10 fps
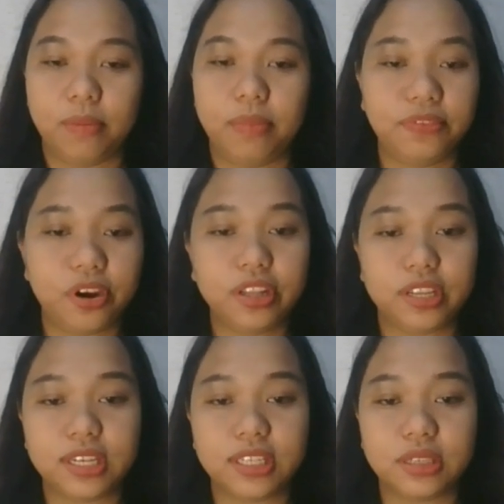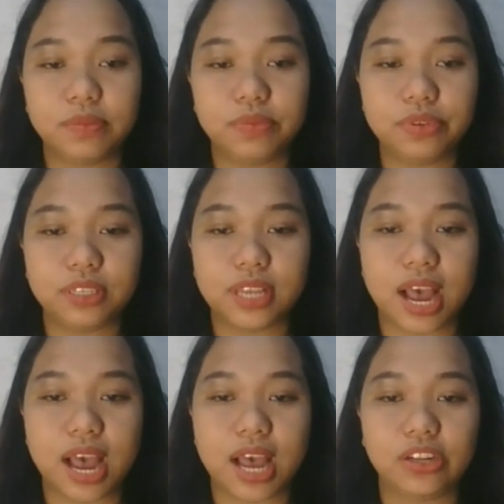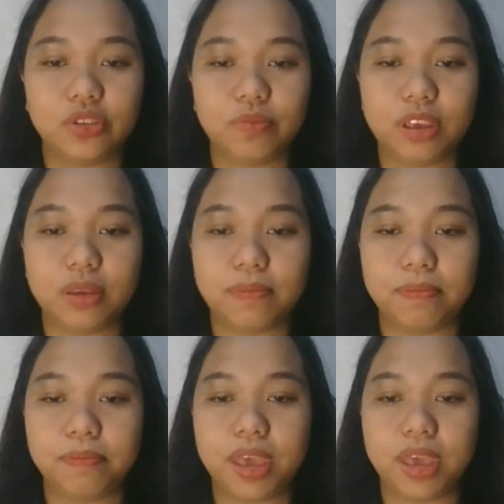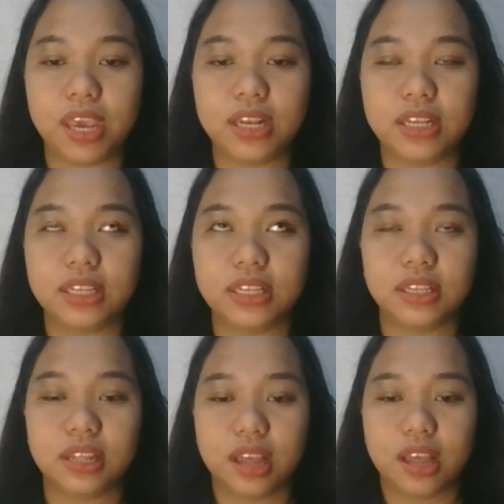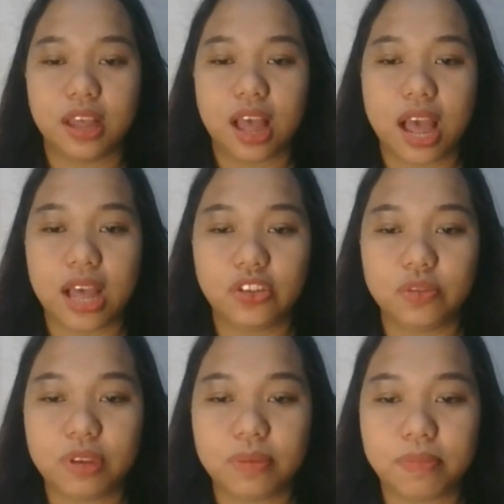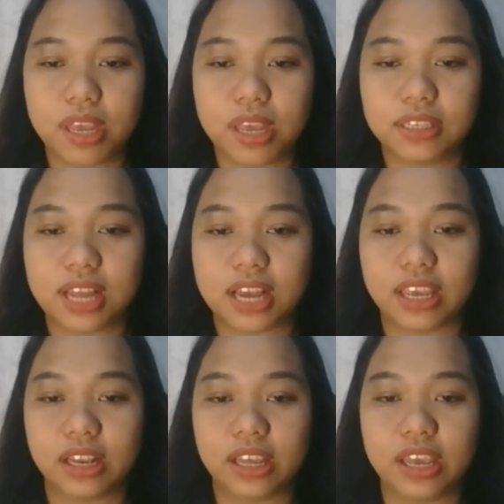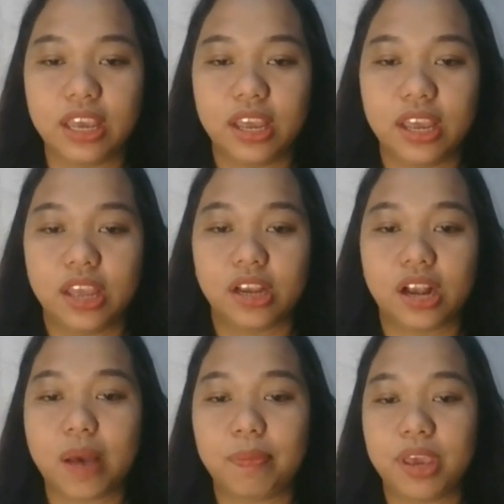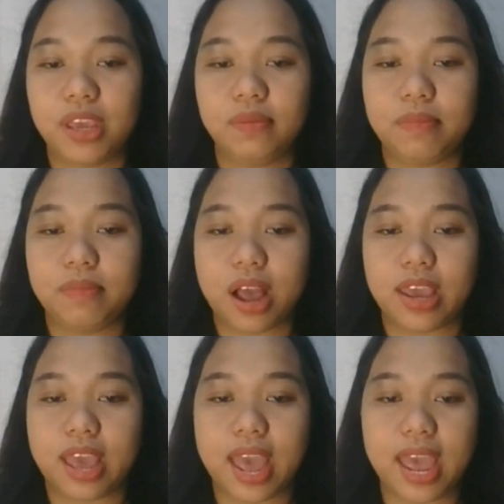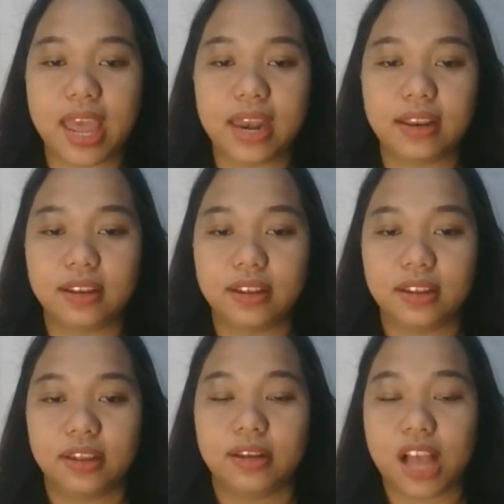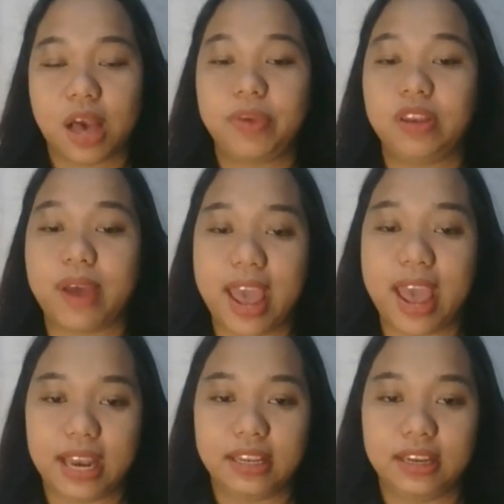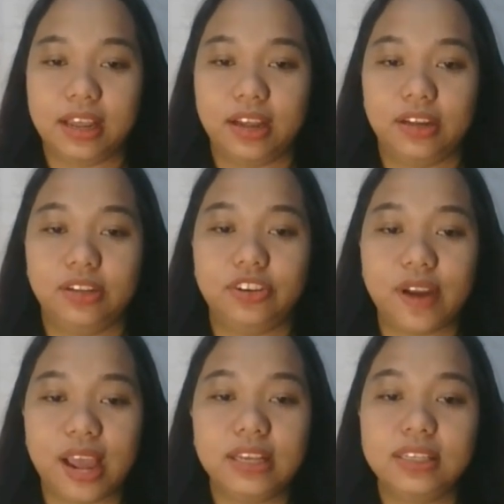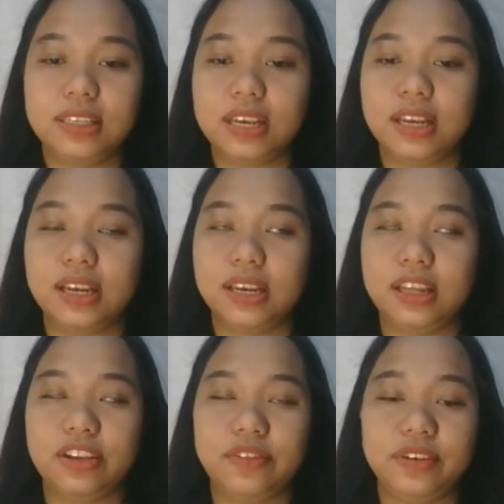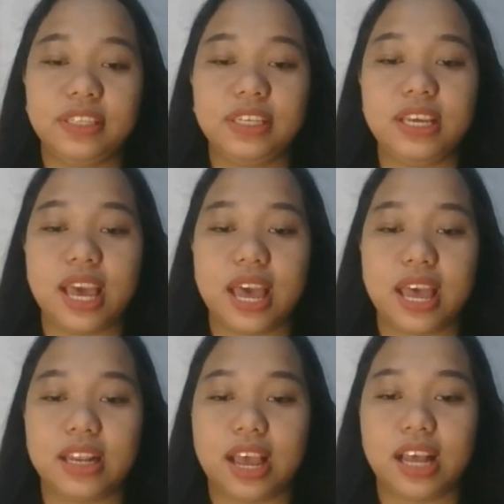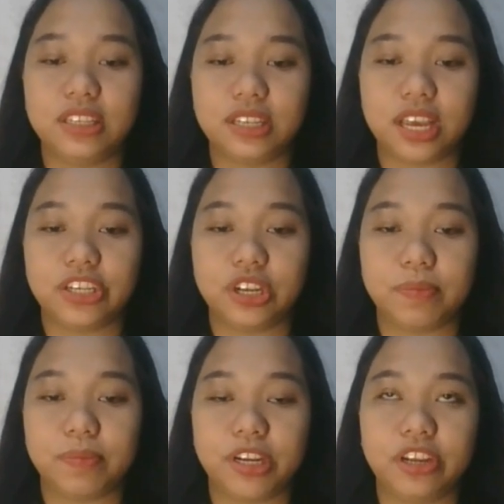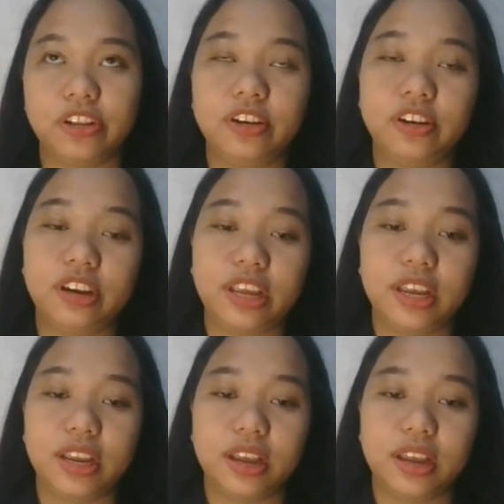Before this, books had to be painstakingly copied by hand copied by hand. The rise in literacy and education, particularly